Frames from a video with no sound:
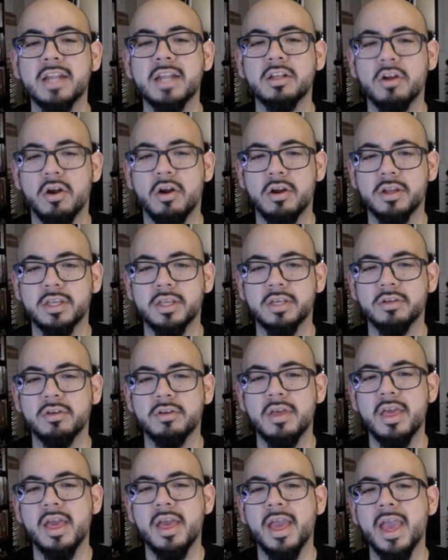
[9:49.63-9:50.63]
Cargill
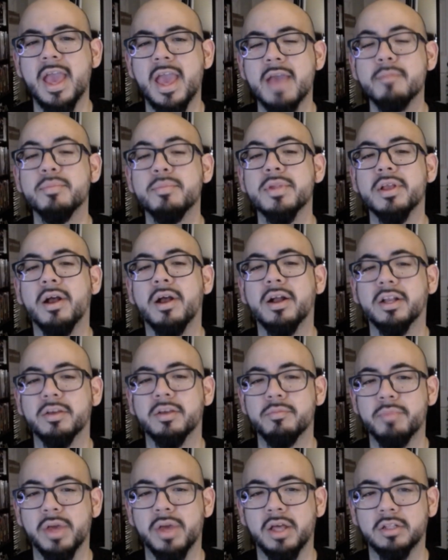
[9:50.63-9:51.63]
and Bianca
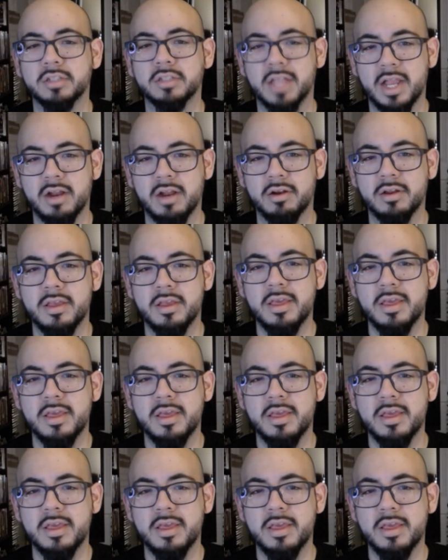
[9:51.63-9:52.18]
Belair.